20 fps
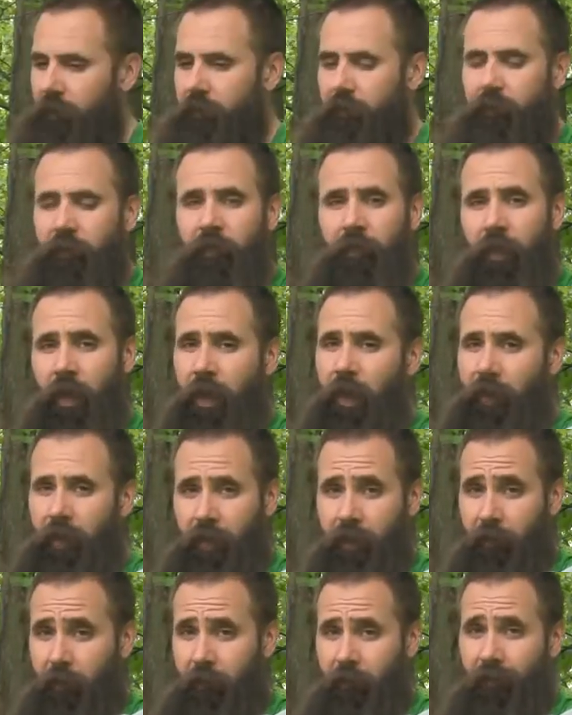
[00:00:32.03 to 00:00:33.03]
is not
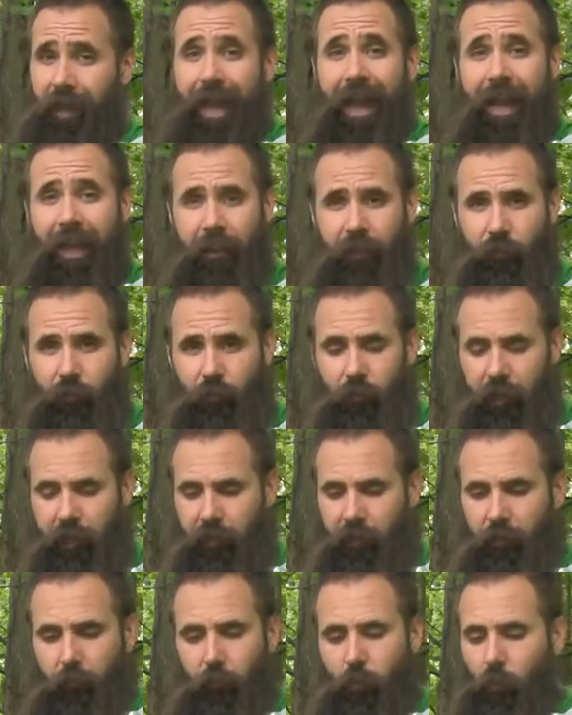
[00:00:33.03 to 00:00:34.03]
of as great
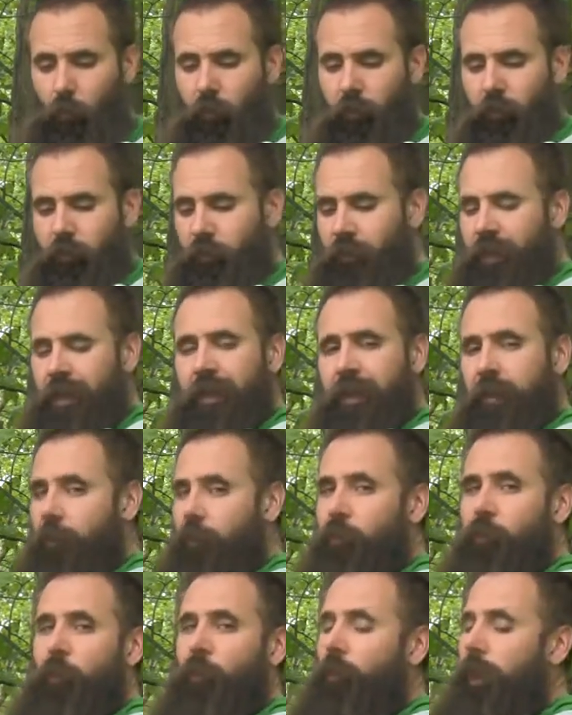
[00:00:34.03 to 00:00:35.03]
an importance.
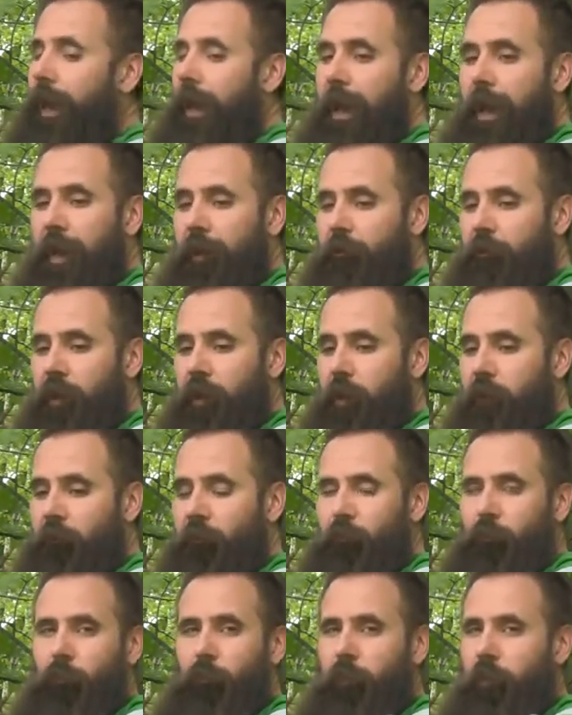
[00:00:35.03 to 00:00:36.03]
You don't have a
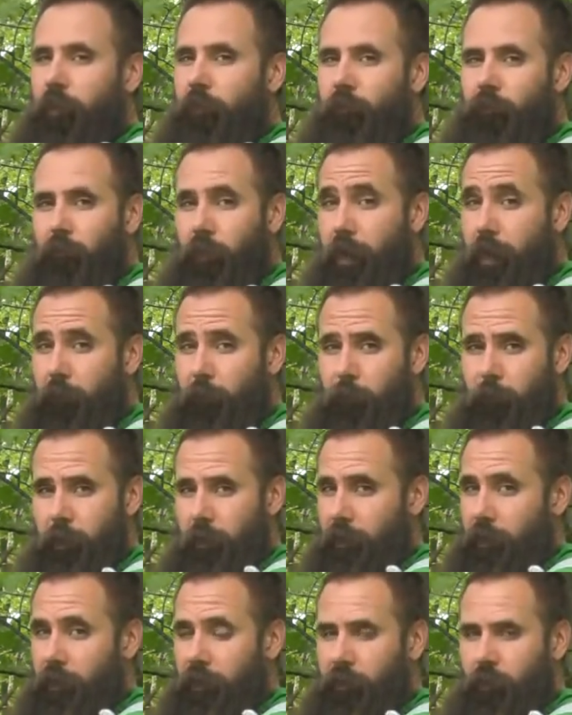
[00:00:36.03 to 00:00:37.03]
fully framed,
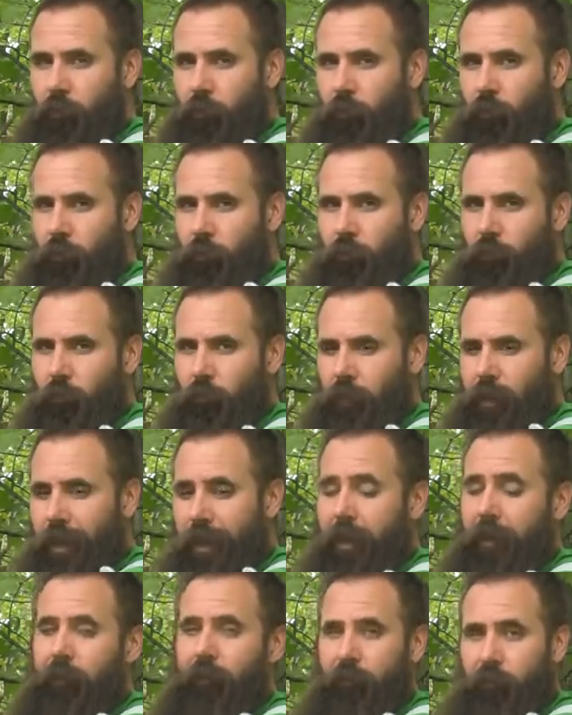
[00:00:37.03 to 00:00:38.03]
be it internal or
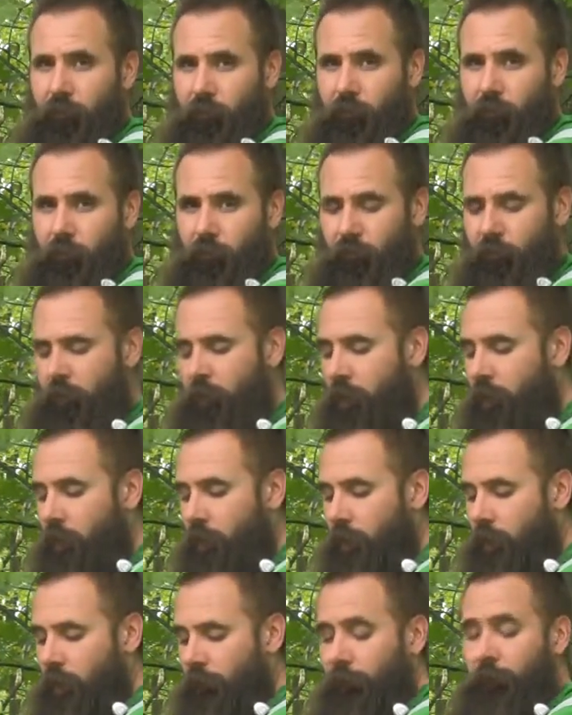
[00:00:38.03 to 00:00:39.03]
external,
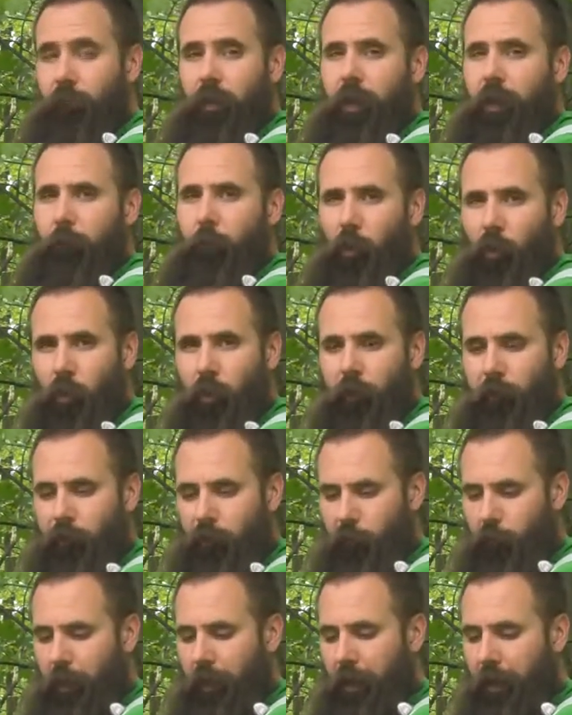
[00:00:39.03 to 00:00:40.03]
uh, frame on
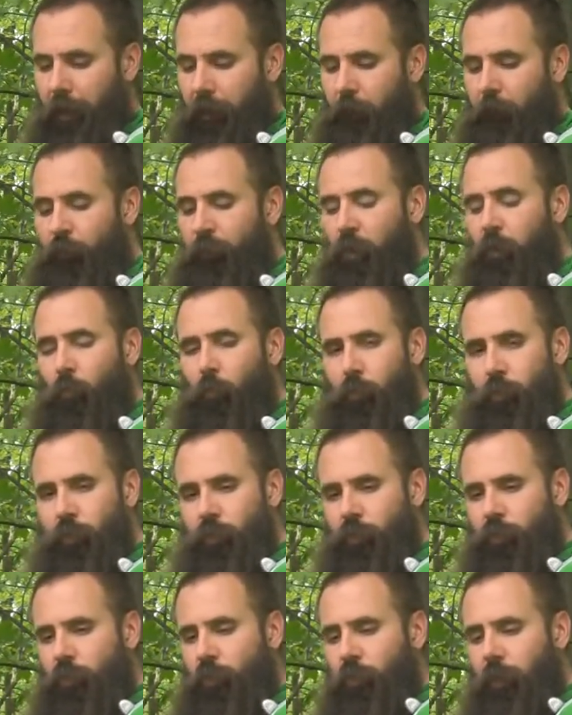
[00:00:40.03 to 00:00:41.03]
this pack. What
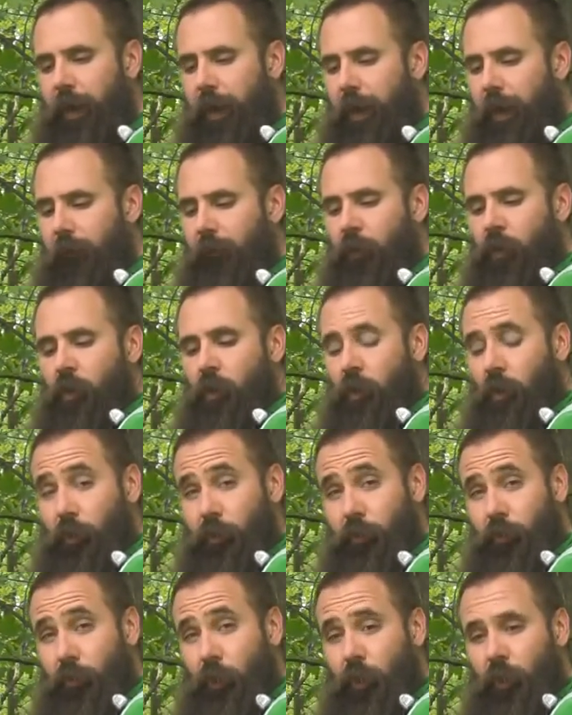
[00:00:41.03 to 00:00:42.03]
you do have are
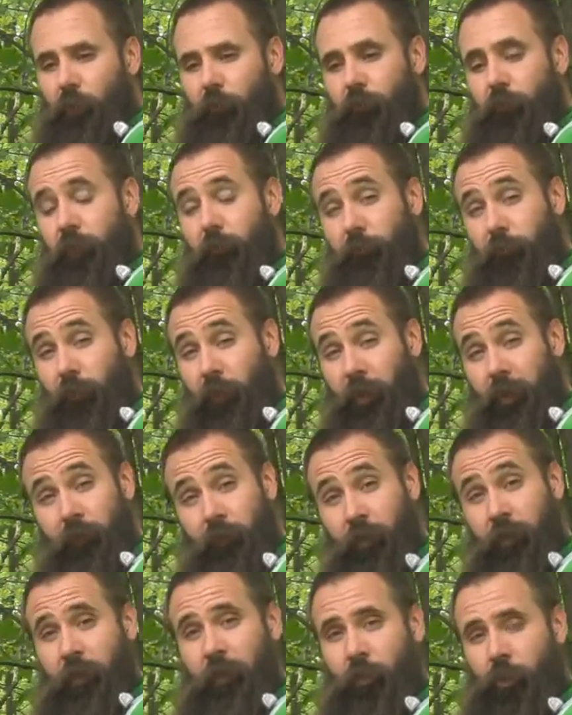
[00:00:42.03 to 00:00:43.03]
soft,
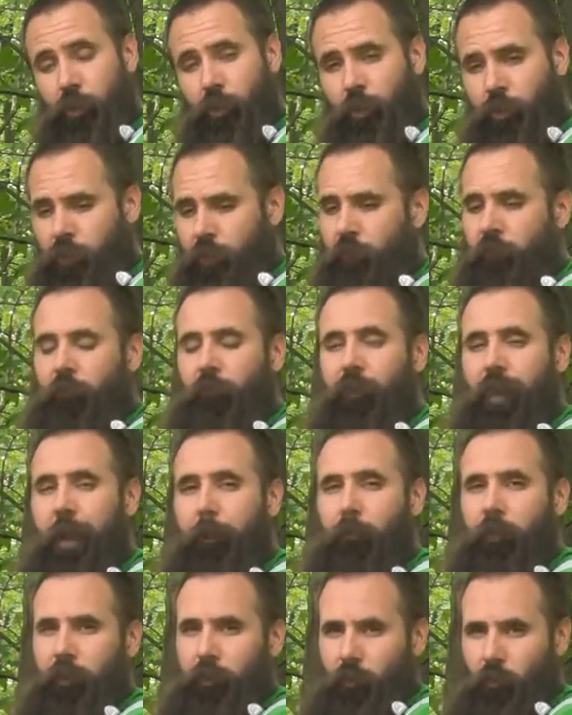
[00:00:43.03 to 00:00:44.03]
forgiving, cushioned
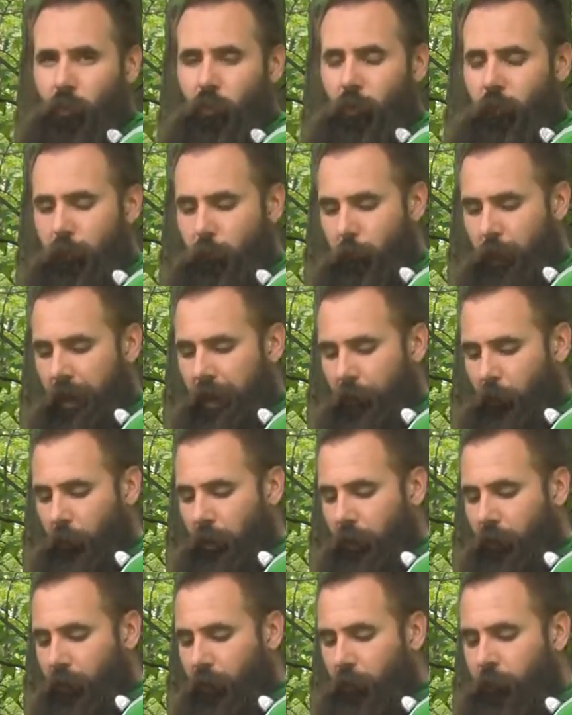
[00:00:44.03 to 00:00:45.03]
fabrics on the back
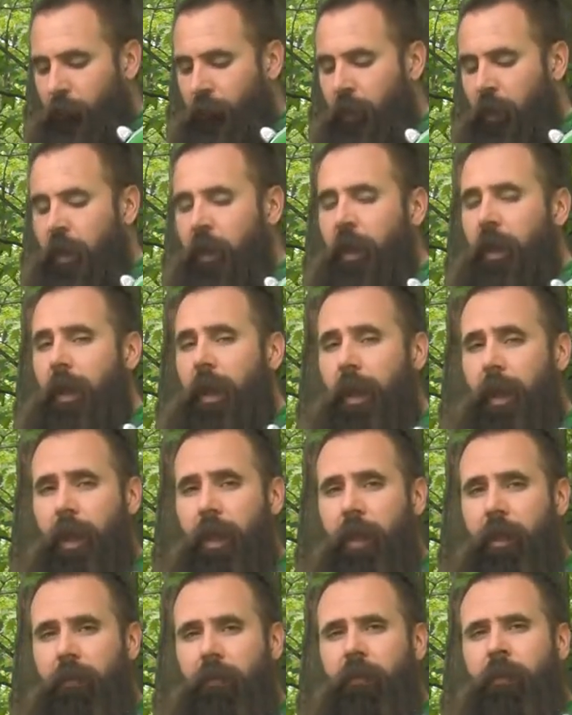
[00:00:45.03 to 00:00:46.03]
panel
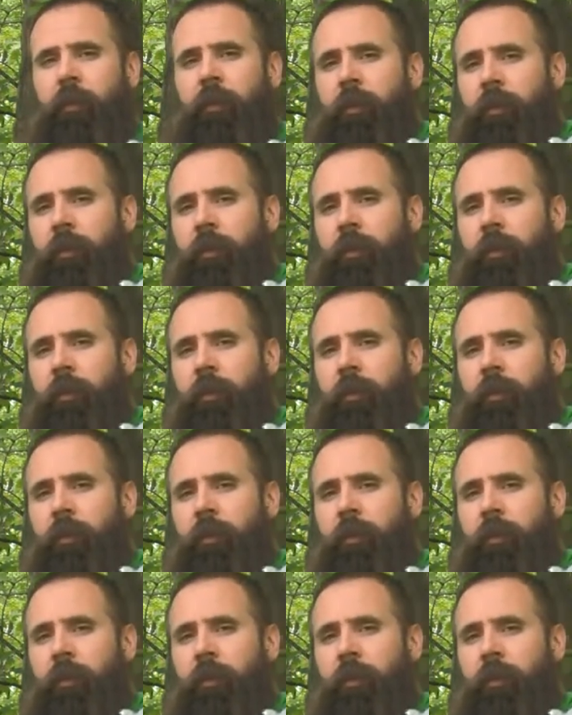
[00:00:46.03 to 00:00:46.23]
and